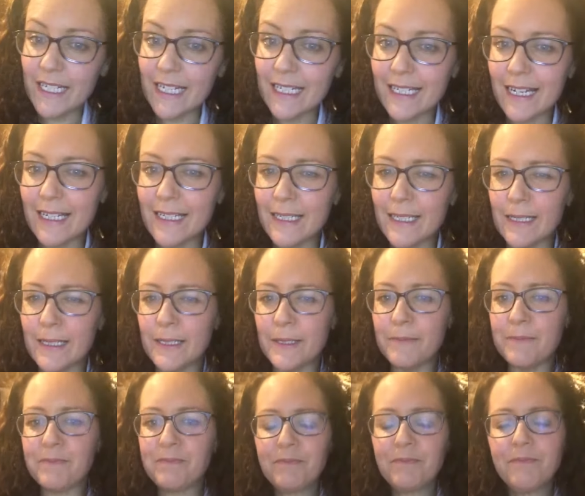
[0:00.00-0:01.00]
a sentence.
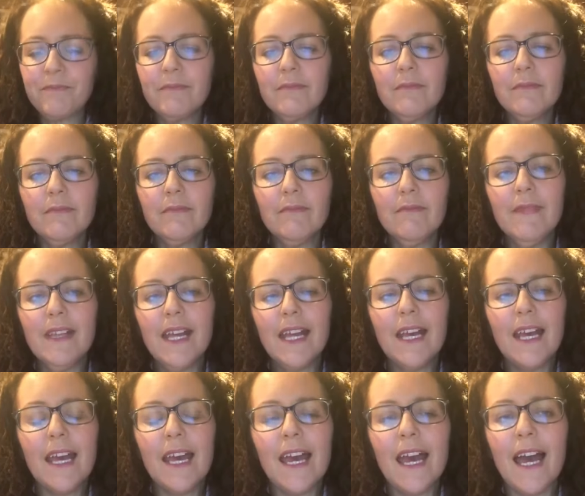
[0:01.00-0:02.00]

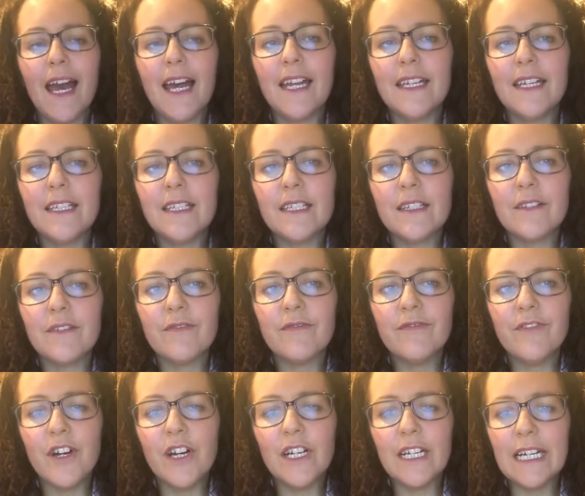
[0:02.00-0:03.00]
And
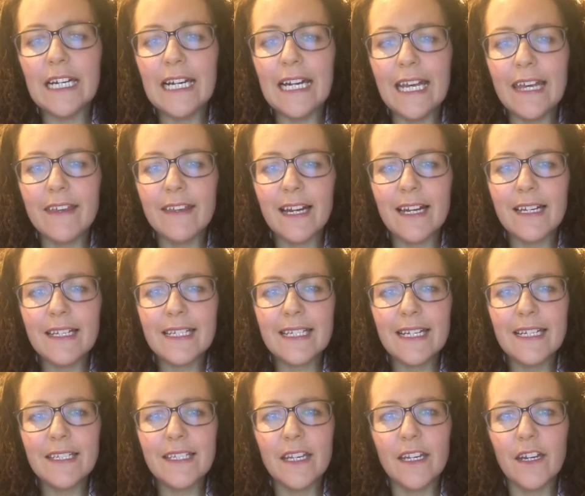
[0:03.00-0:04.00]
finally, the last
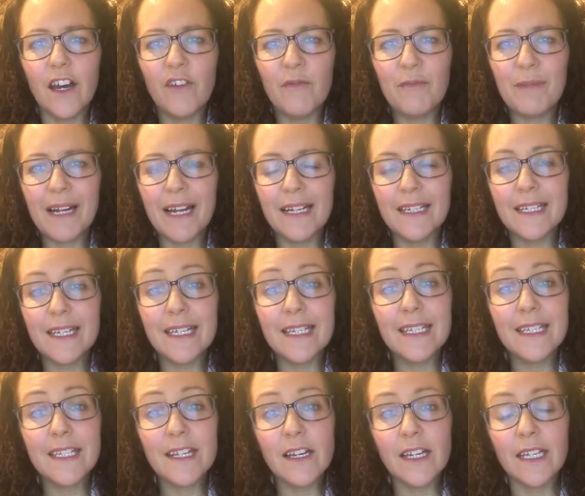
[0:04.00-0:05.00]
lesson I've planned is
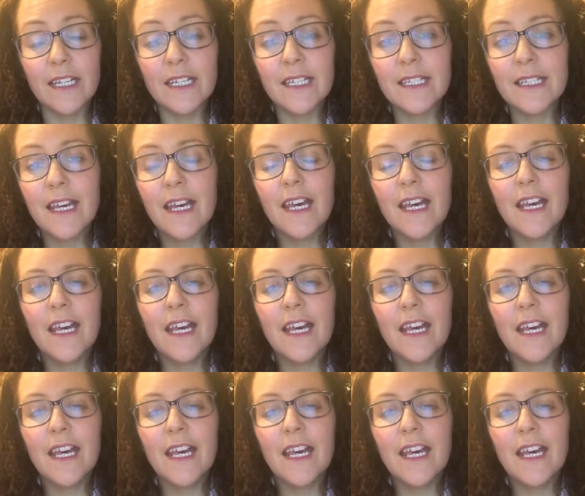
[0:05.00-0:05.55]
science.